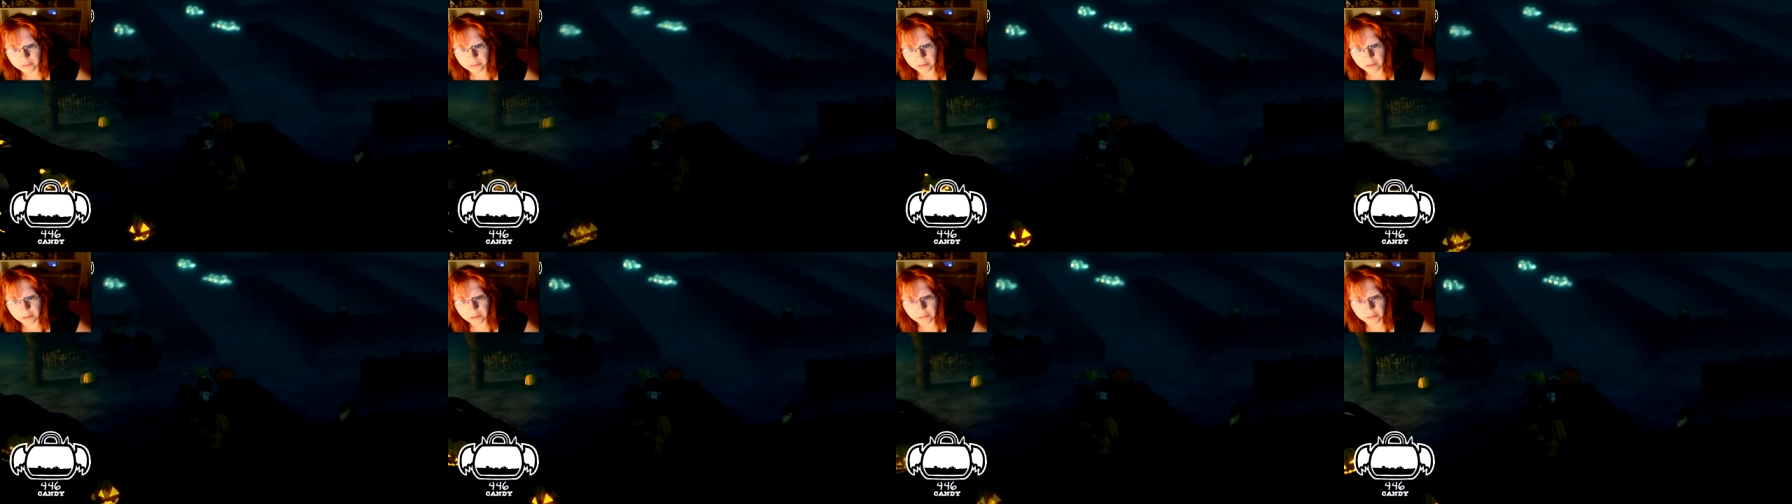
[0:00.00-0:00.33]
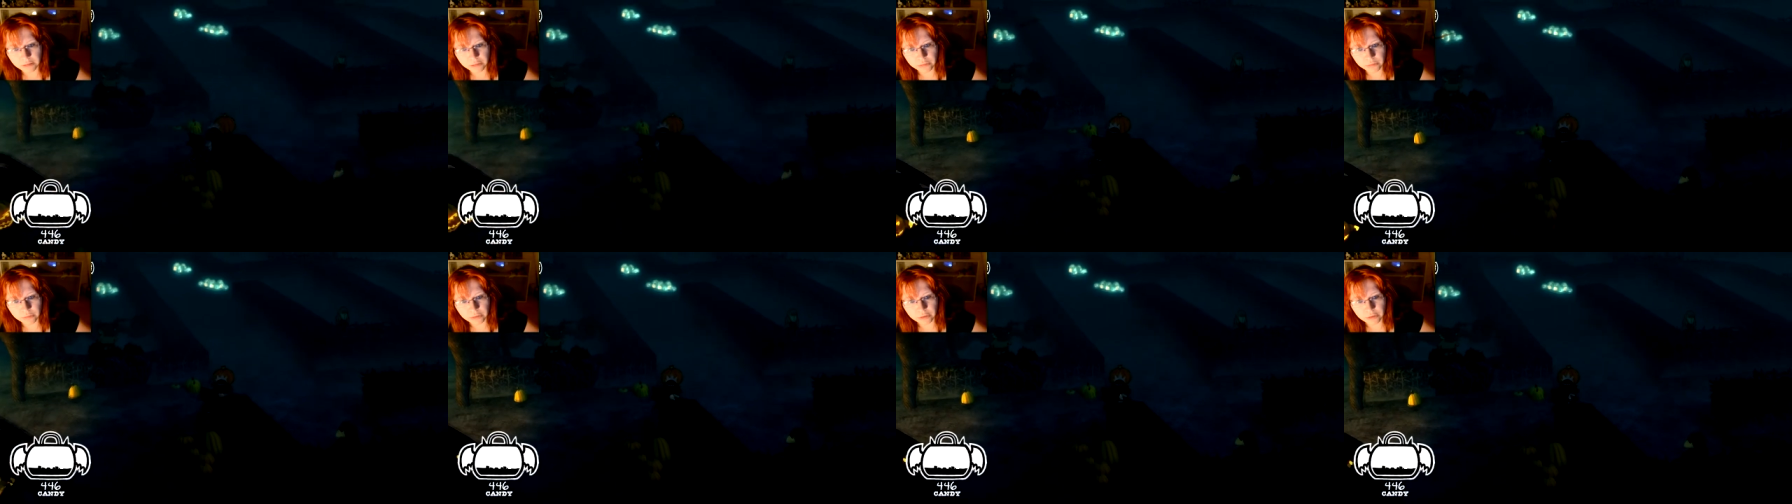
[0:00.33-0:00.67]
there a
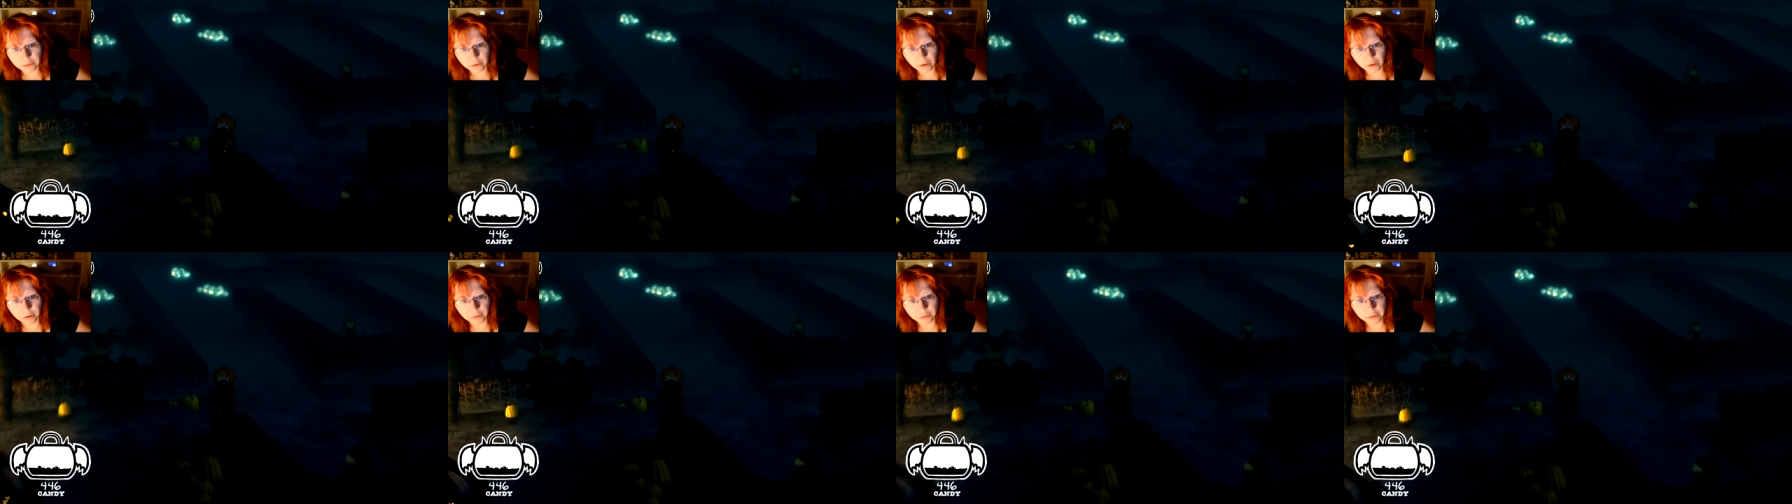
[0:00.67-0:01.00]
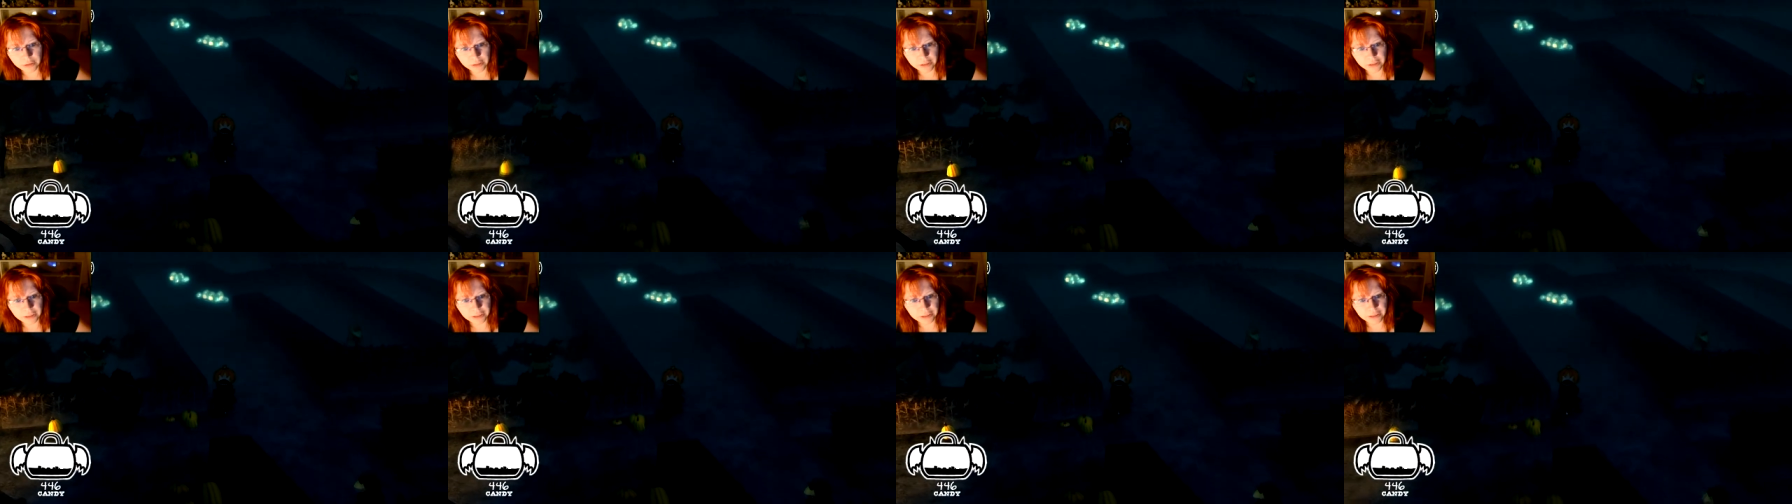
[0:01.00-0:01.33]
unicorn
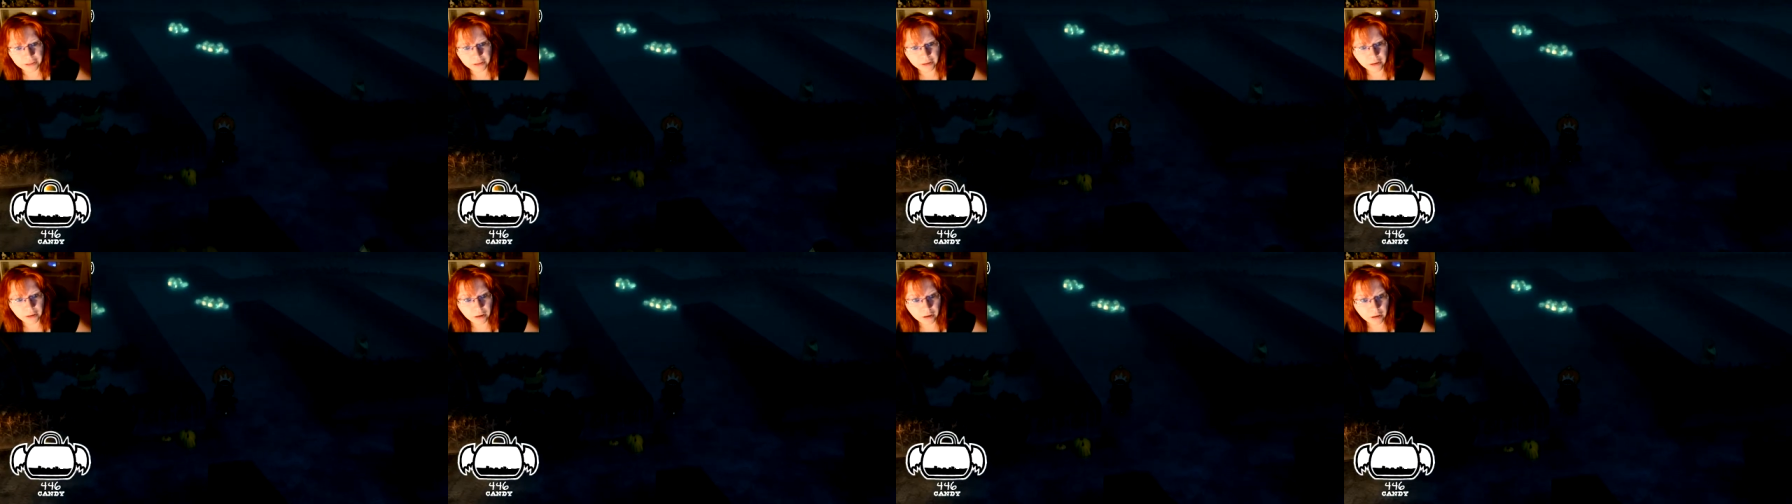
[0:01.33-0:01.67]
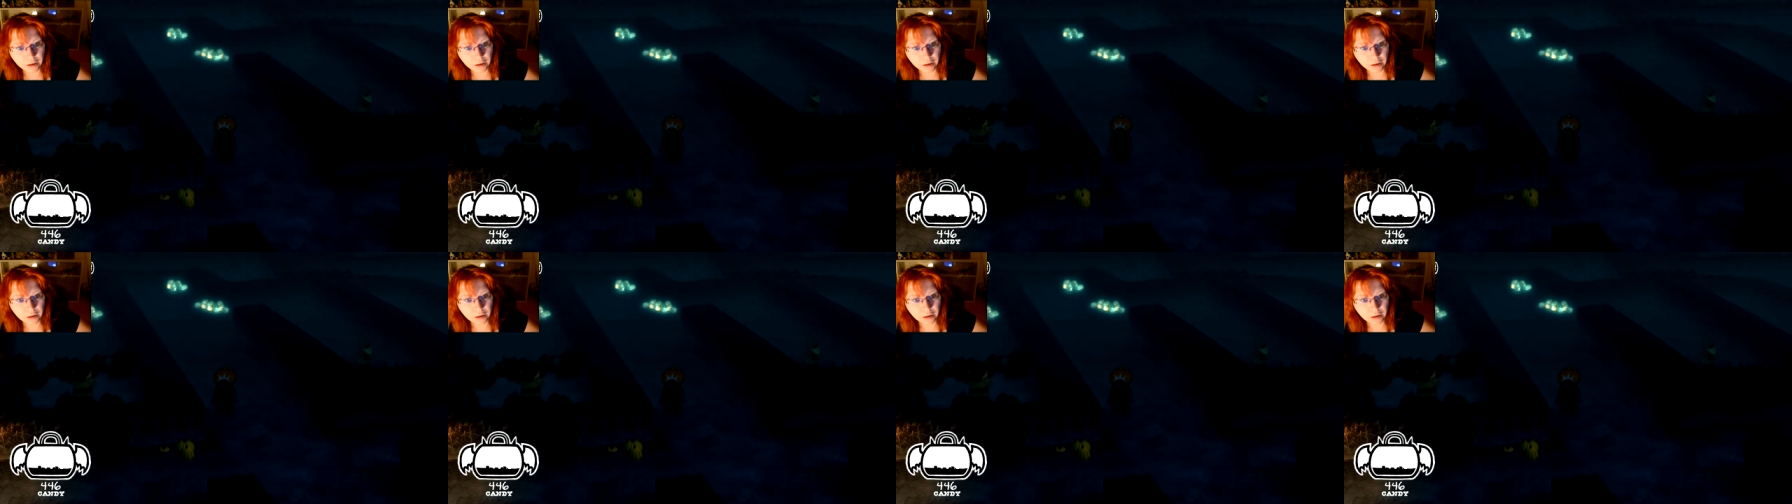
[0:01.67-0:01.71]
here?